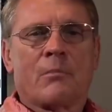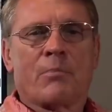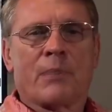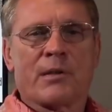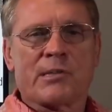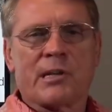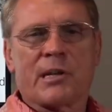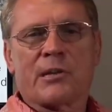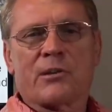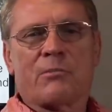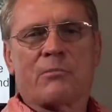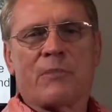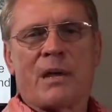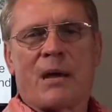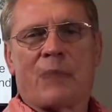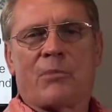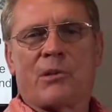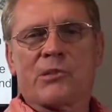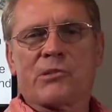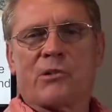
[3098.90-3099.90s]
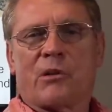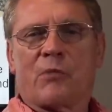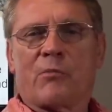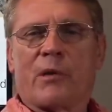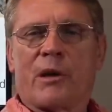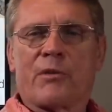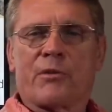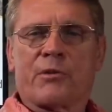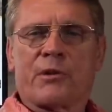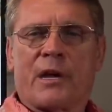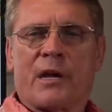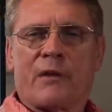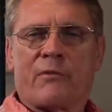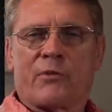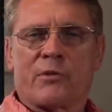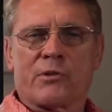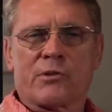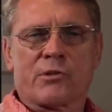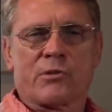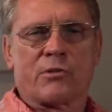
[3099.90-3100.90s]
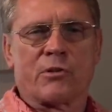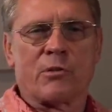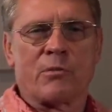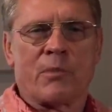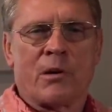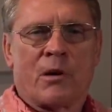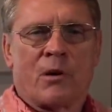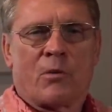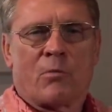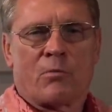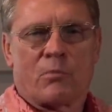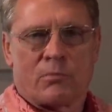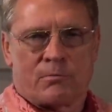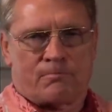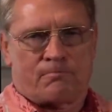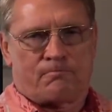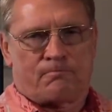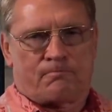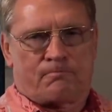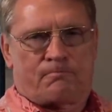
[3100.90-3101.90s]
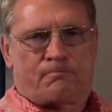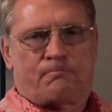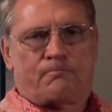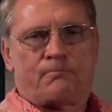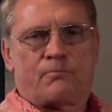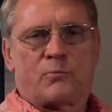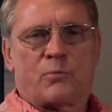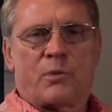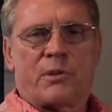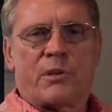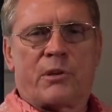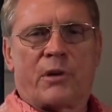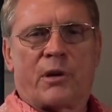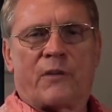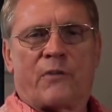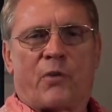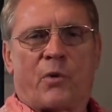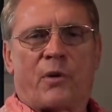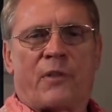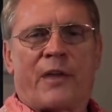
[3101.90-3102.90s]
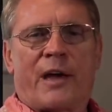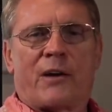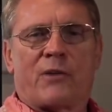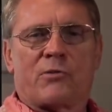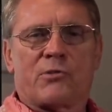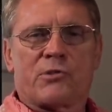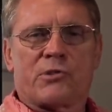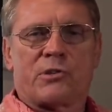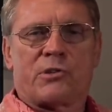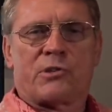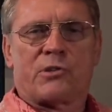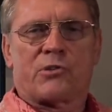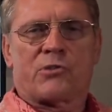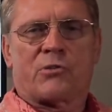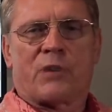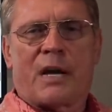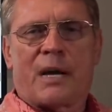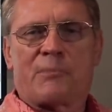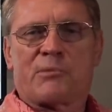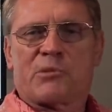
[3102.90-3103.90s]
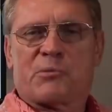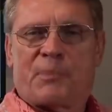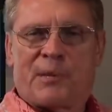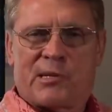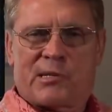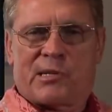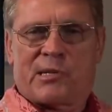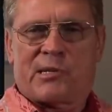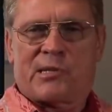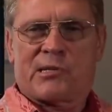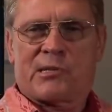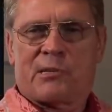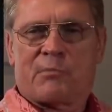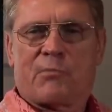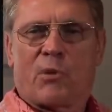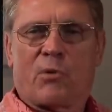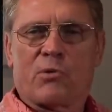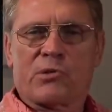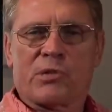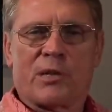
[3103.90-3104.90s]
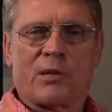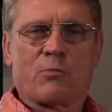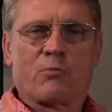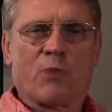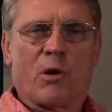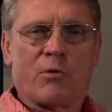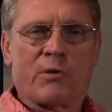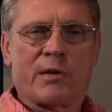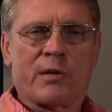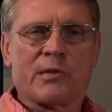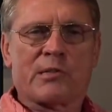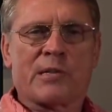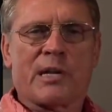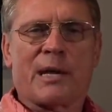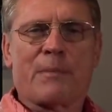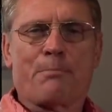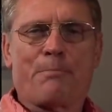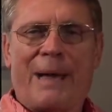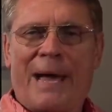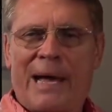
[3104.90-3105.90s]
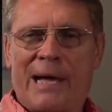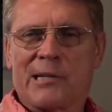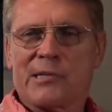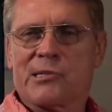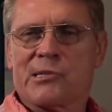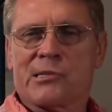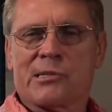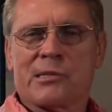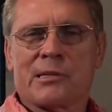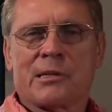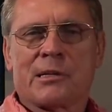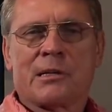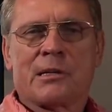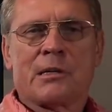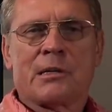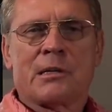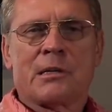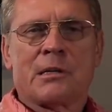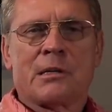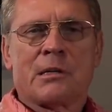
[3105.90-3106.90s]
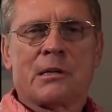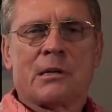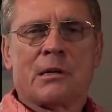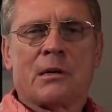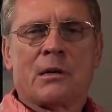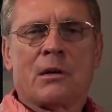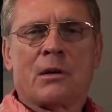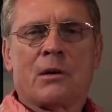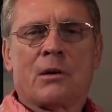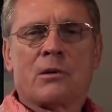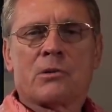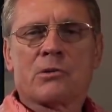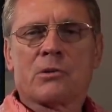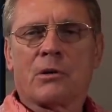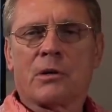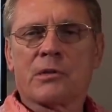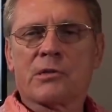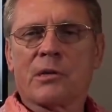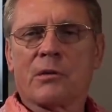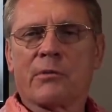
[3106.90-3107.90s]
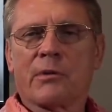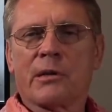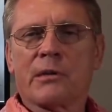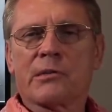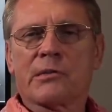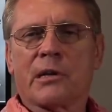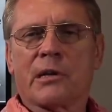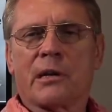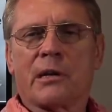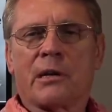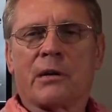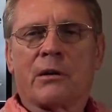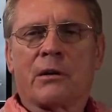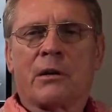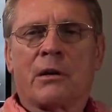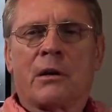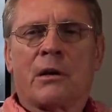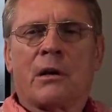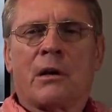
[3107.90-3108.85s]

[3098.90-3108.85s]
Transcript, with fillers: Placental mammals are a rather diverse group with nearly four thousand described species, mostly rodents and bats. So let's see what he said here.